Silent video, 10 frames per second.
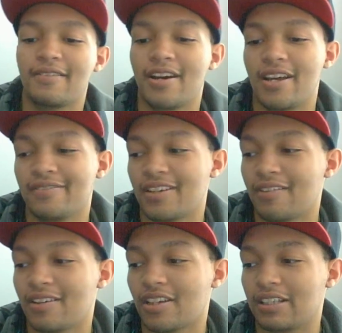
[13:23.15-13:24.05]
right after.
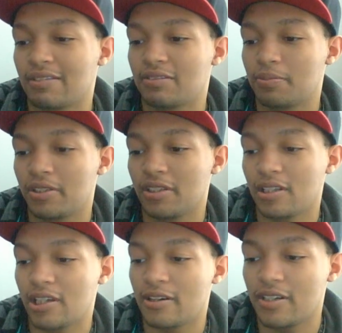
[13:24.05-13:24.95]
I thought that was pretty
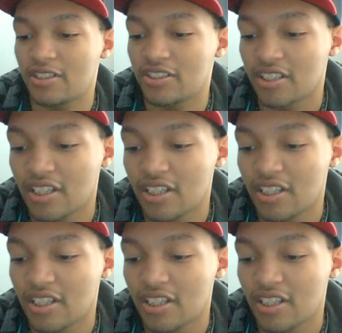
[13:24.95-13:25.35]
hilarious.